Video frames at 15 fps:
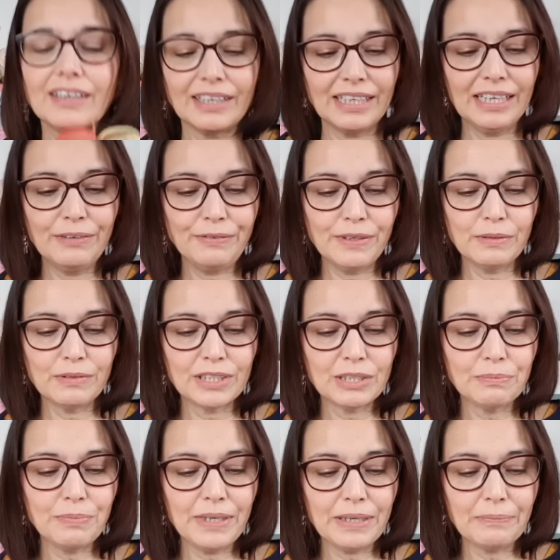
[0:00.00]
if it was a
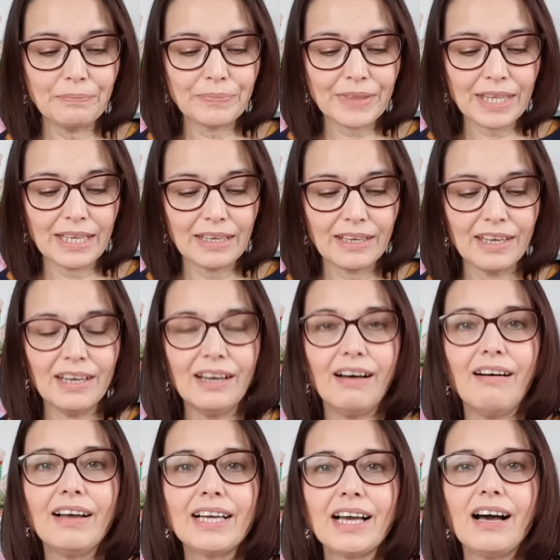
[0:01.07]
bit,
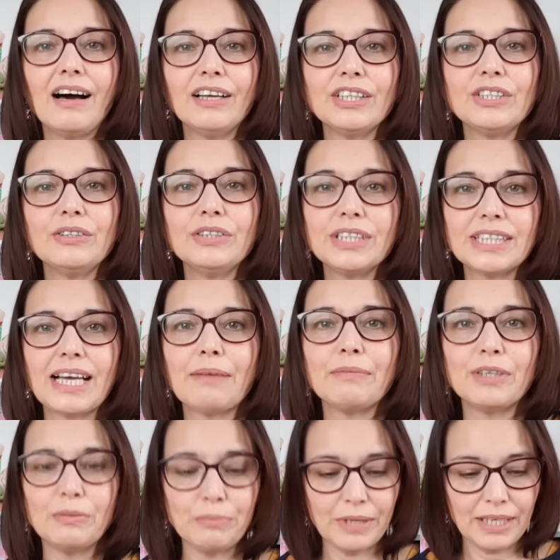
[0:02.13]
I can't do
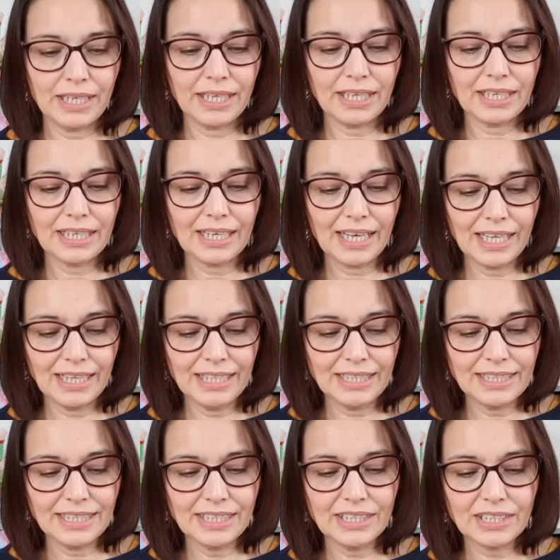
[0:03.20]
salmon pink, and
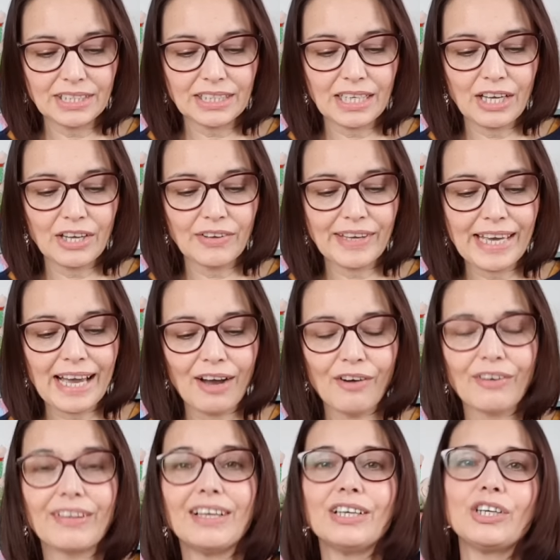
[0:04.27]
this is
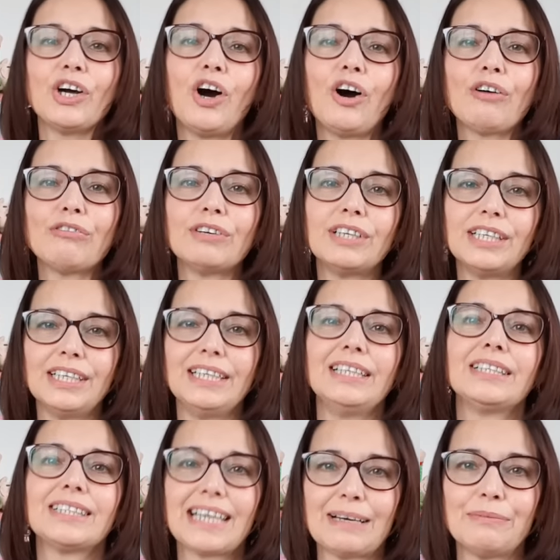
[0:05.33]
a corally
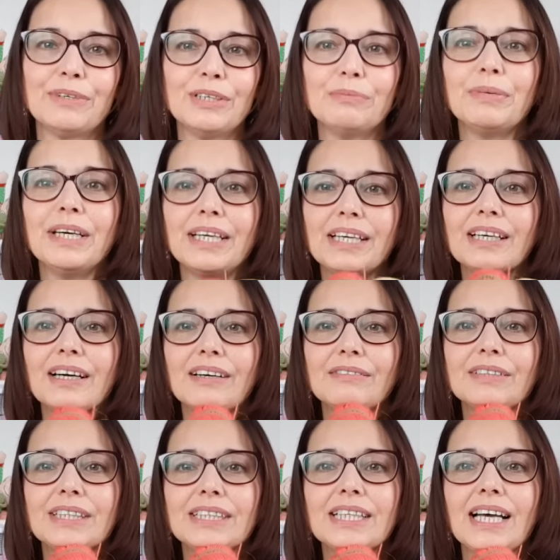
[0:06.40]
salmon pink, I
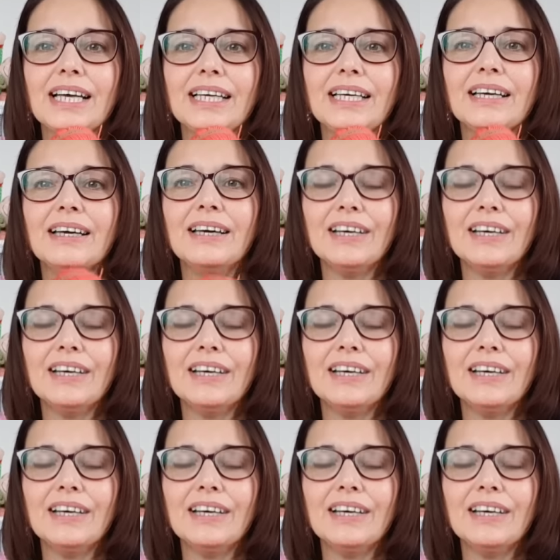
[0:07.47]
would say.